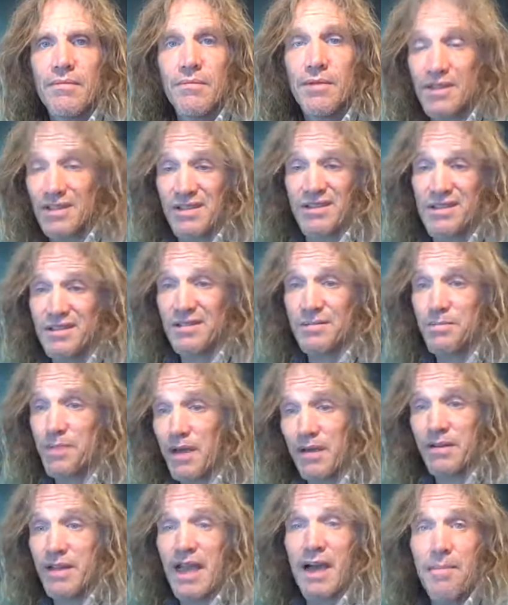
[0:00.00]
Is it
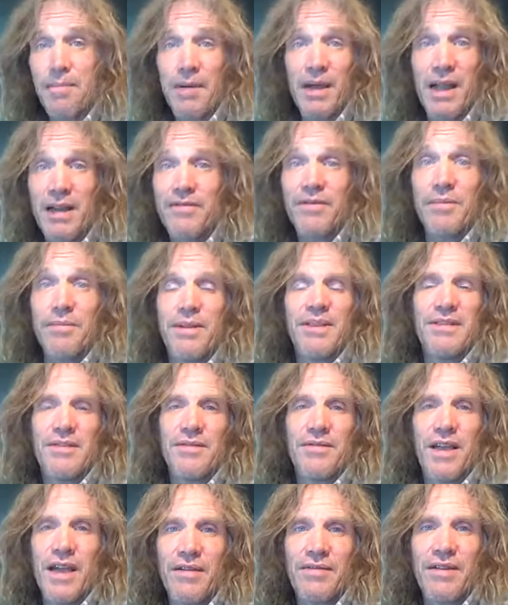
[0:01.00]
spelled out by every piece
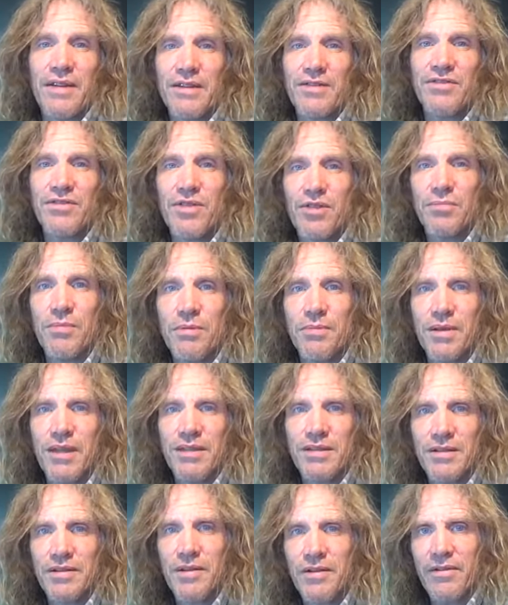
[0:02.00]
of evidence human
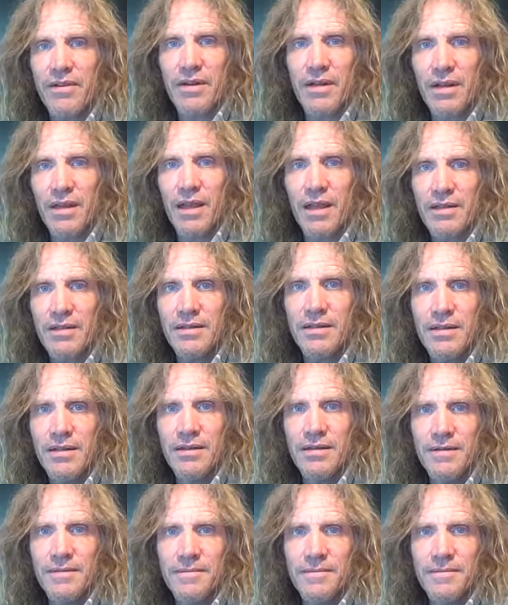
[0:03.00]
beings have ever collected?